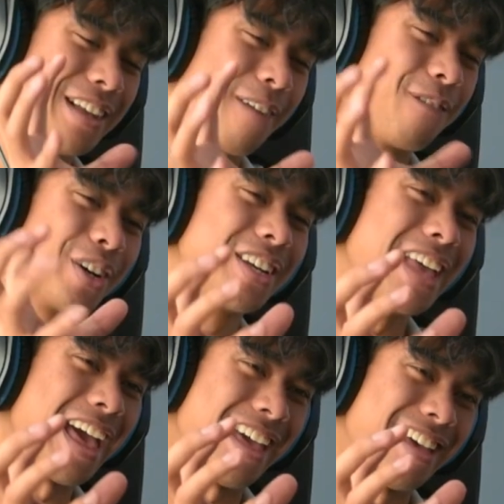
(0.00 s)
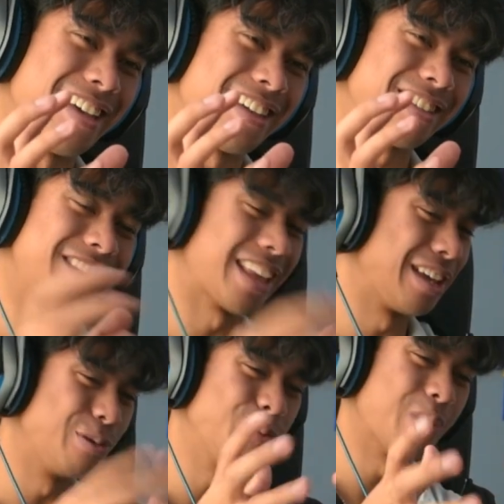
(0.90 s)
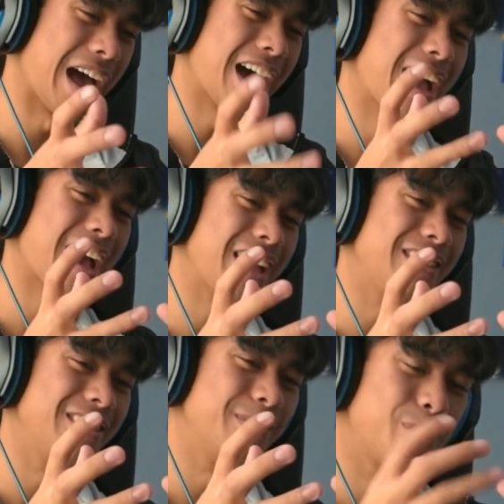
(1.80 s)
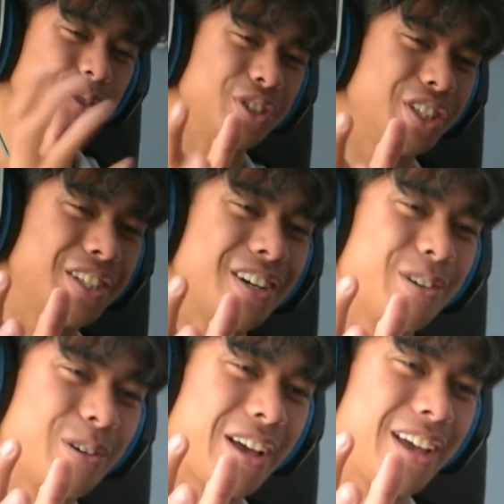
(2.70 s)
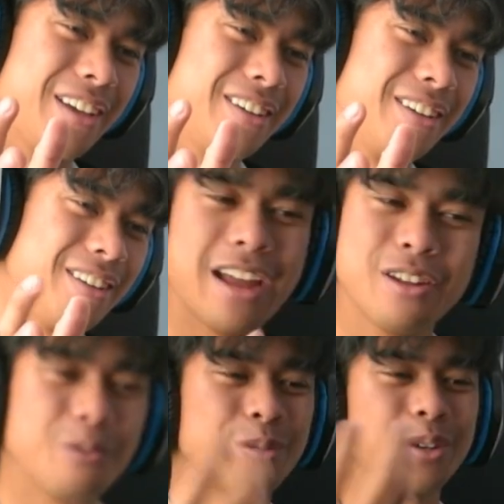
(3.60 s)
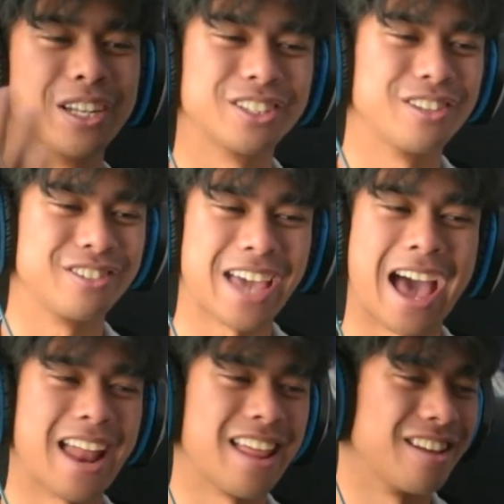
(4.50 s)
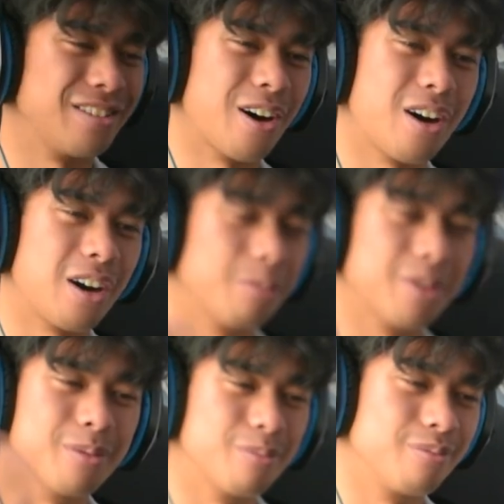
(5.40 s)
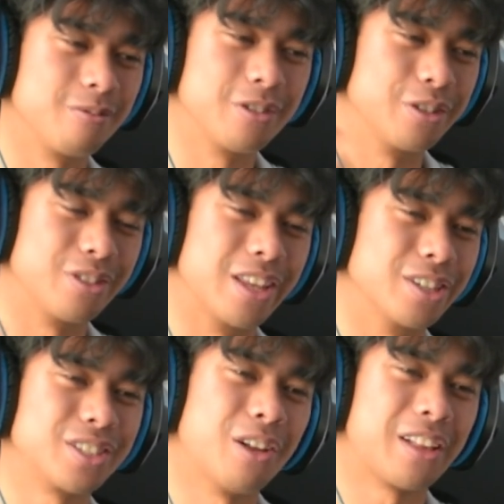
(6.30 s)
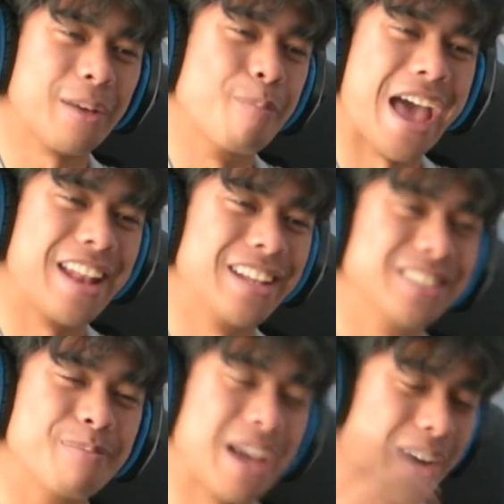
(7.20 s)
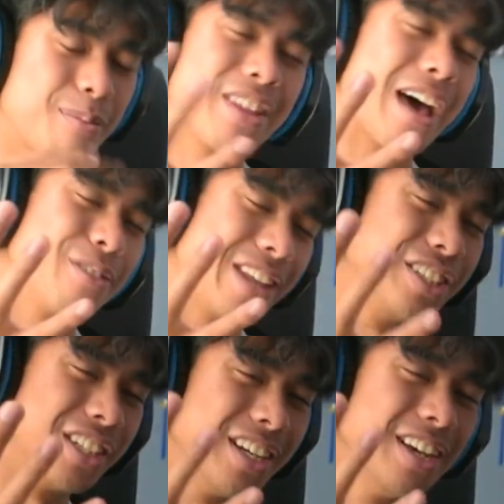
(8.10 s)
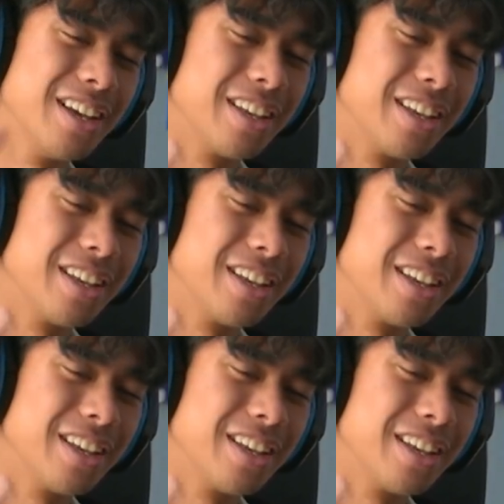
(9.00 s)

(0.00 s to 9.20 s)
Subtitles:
let's not forget that you had Pochita, okay? I know it's a cat and a dog, but they're still companions and pets. Come on now, Denji.